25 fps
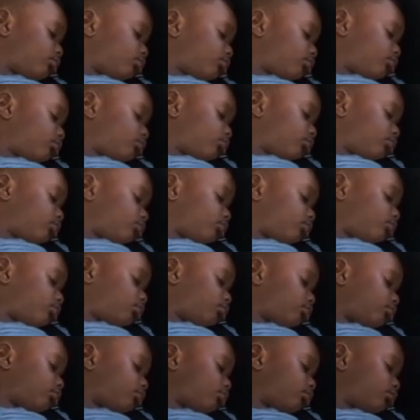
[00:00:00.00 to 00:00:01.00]

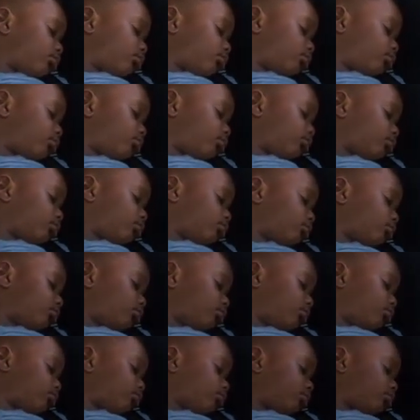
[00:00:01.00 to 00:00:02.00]

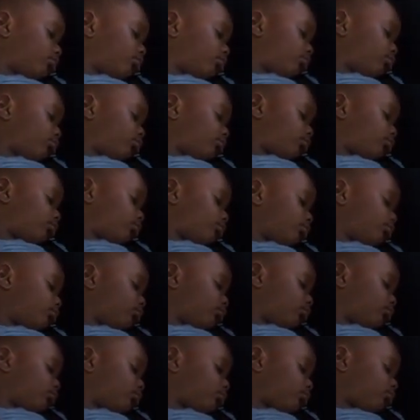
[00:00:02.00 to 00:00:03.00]

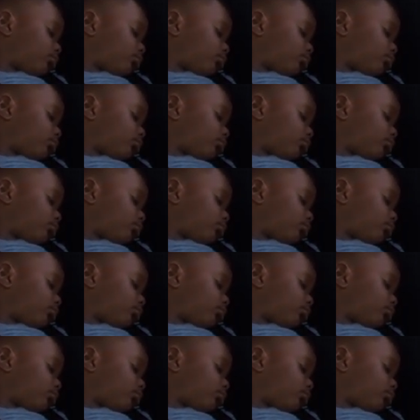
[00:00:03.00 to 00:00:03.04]
The person shown says nothing.